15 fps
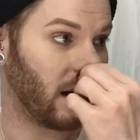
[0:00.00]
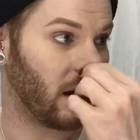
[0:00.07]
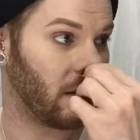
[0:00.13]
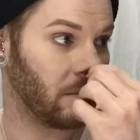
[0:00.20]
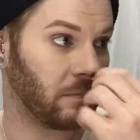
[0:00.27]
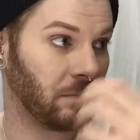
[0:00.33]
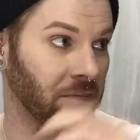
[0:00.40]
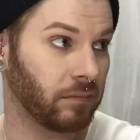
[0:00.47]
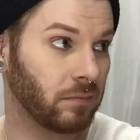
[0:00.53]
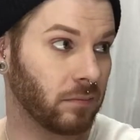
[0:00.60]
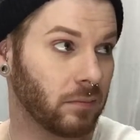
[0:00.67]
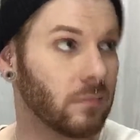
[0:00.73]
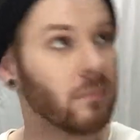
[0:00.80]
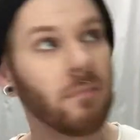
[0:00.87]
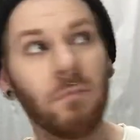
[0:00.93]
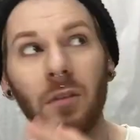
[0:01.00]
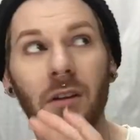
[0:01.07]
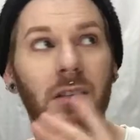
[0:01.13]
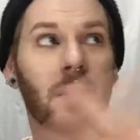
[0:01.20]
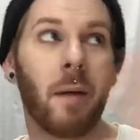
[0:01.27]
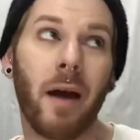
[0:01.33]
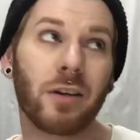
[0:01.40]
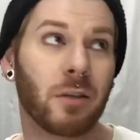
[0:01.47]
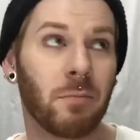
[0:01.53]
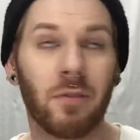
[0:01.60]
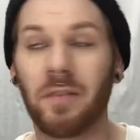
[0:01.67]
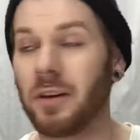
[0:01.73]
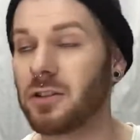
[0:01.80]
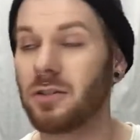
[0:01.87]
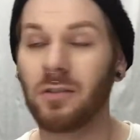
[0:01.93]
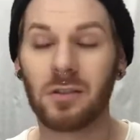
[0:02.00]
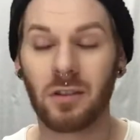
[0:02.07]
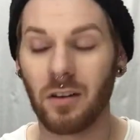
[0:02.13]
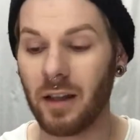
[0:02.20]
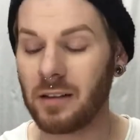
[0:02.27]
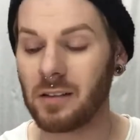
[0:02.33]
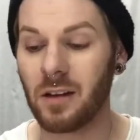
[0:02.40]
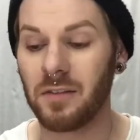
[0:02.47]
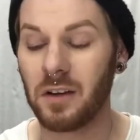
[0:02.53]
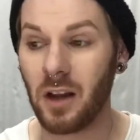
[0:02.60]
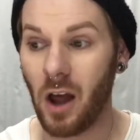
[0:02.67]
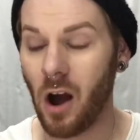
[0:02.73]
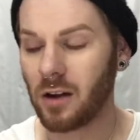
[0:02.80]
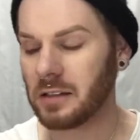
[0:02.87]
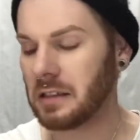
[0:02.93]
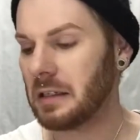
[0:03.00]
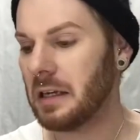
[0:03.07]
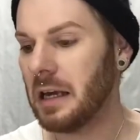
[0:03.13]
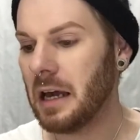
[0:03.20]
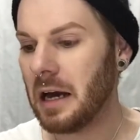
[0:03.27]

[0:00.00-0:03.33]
and Sebastian Professionals and all that stuff in Nioxin.